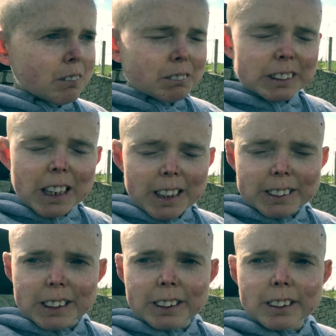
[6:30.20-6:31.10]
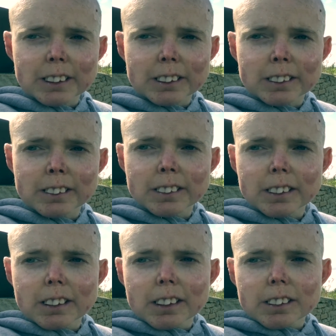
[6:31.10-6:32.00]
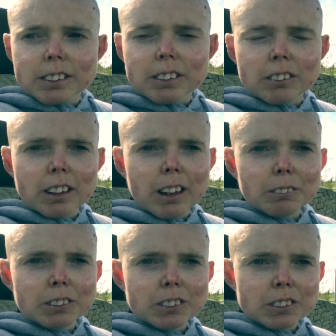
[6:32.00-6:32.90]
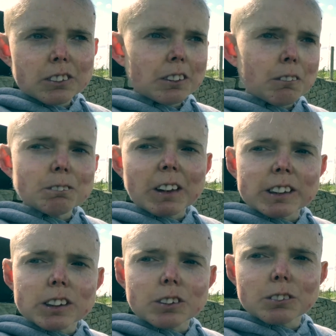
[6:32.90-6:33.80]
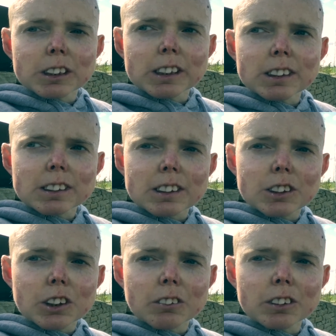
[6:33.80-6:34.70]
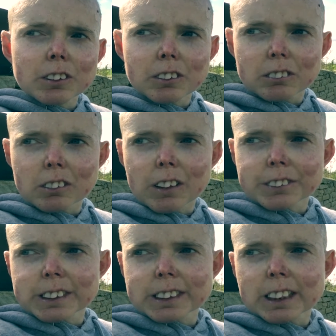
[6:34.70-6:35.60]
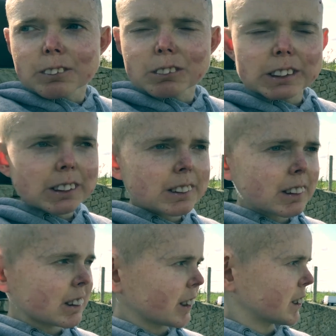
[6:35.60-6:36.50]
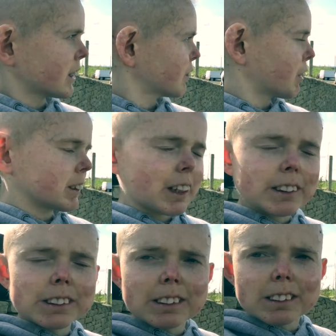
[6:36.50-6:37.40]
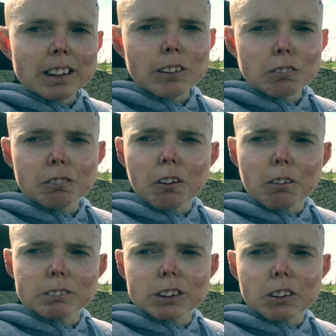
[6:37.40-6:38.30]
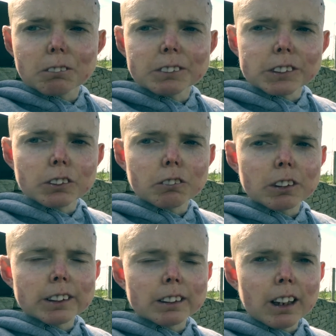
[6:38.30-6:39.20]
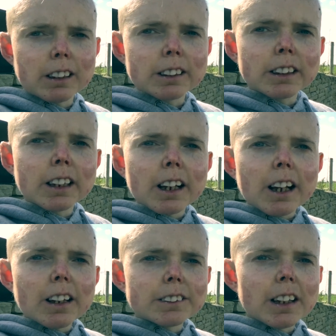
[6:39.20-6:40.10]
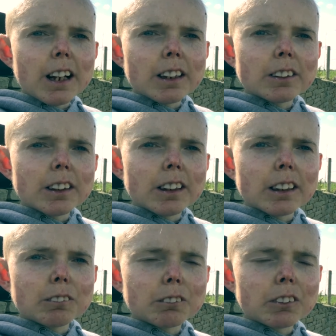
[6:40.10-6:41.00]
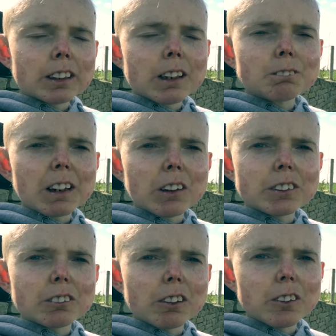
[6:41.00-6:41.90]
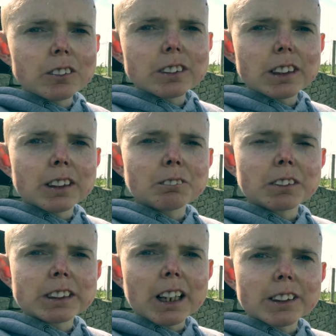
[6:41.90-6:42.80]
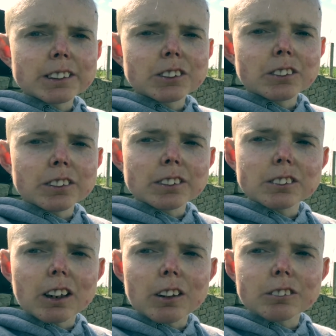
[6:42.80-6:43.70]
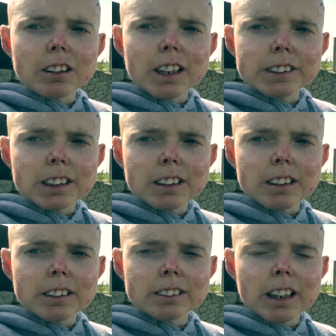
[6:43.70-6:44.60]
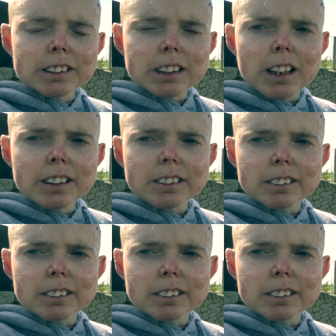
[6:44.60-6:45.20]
my neck's aching. So yeah, we're just going to have a bite to eat, show you around the services. It's actually quite nice, there's a little farm shop and stuff like that. And then we're going to get back on the road and my dad's going to drive the next leg.